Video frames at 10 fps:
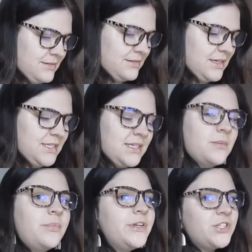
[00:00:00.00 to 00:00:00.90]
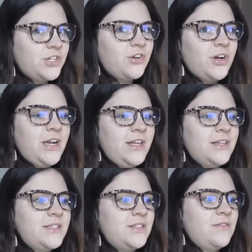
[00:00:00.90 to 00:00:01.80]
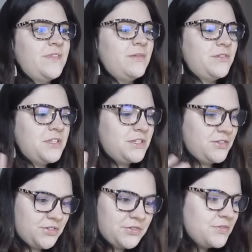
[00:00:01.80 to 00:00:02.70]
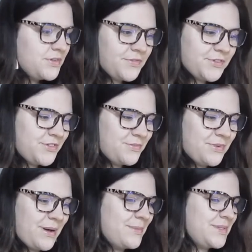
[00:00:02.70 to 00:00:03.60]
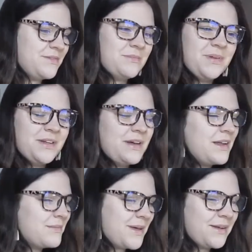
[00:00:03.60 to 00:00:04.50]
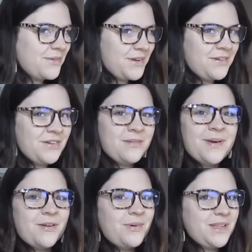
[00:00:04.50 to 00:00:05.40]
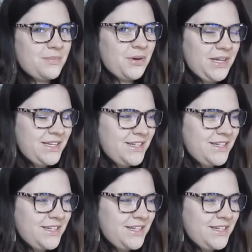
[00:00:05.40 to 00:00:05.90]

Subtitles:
it's a completion grade, and so if they would just do the first 2 problems, it would be an automatic 100 no matter what they put.